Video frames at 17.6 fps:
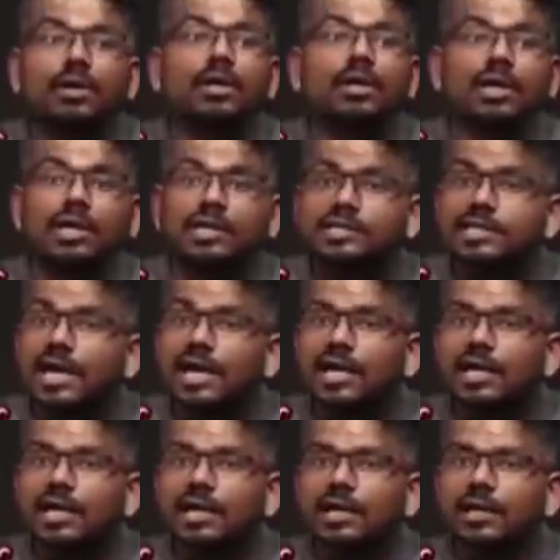
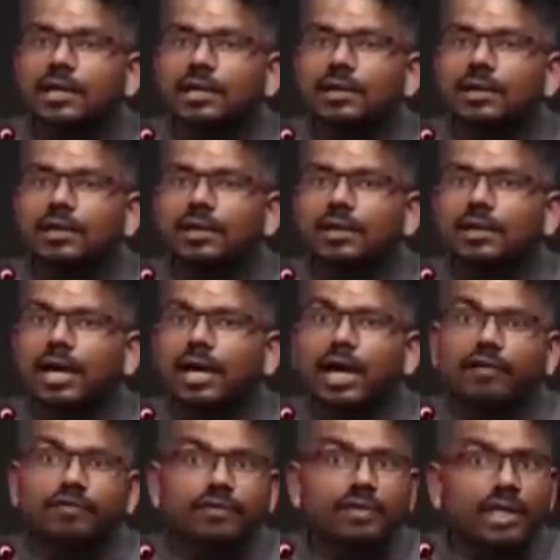Exactly. I
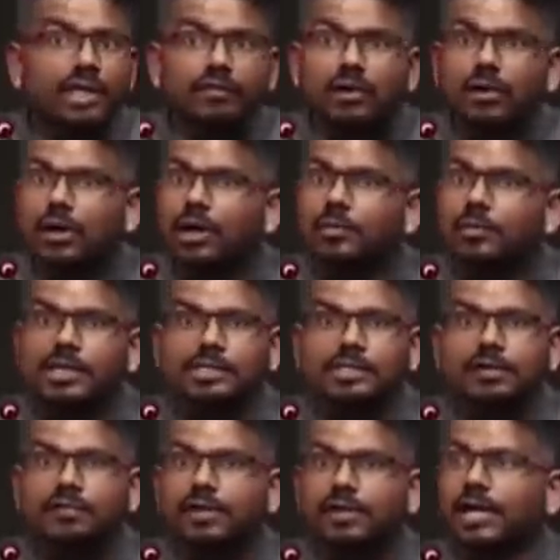have never called
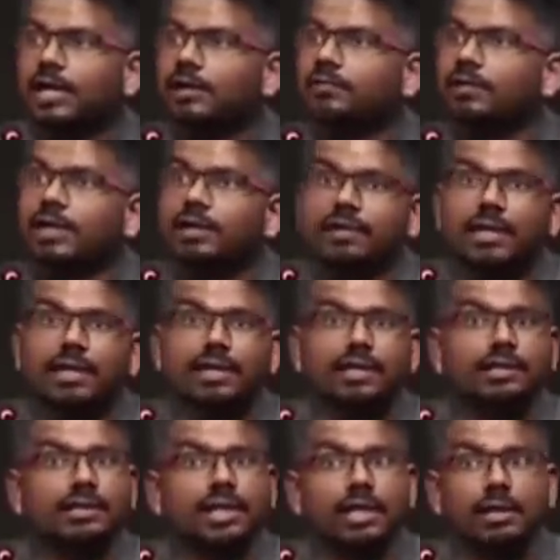myself right, and whenever I did
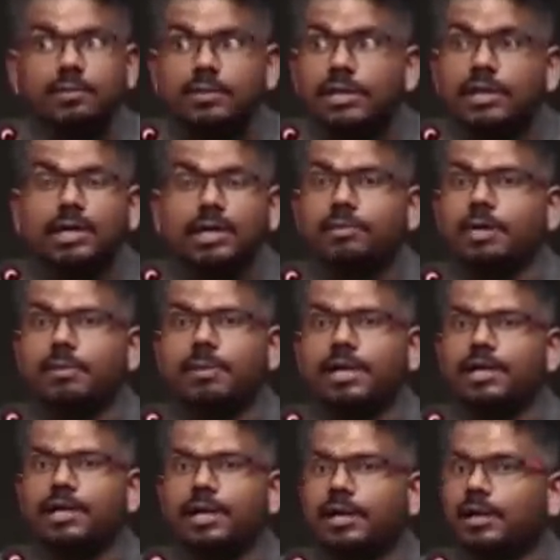that, I immediately bit my
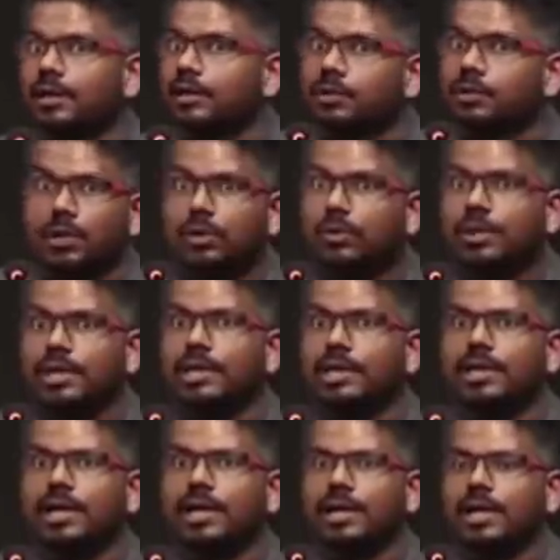tongue. Not doing it
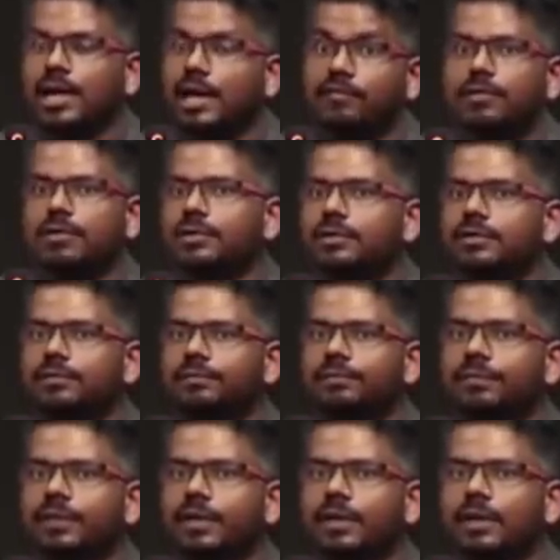again, ever.
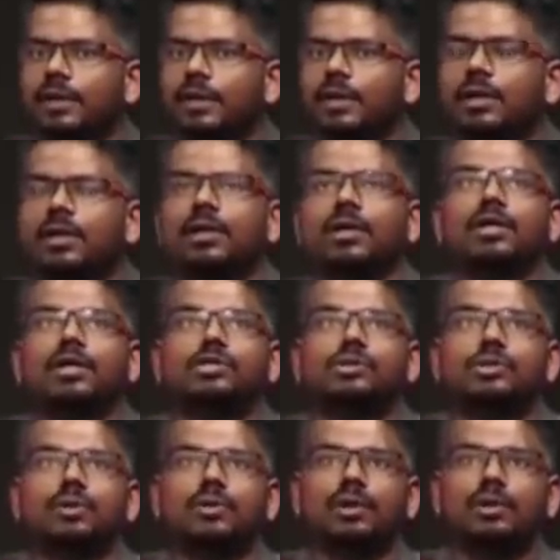
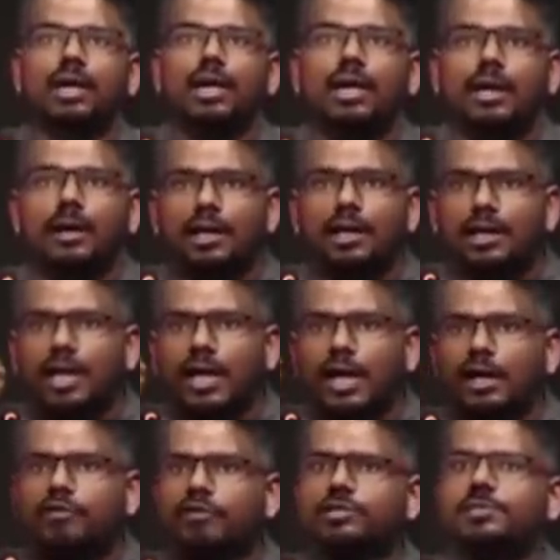So,
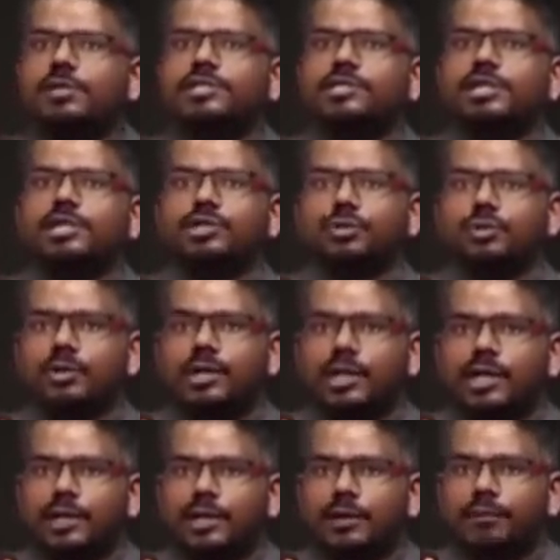language may change ho
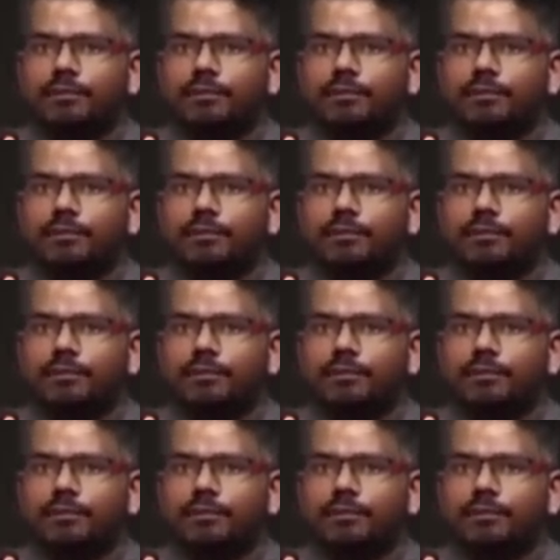raha hai.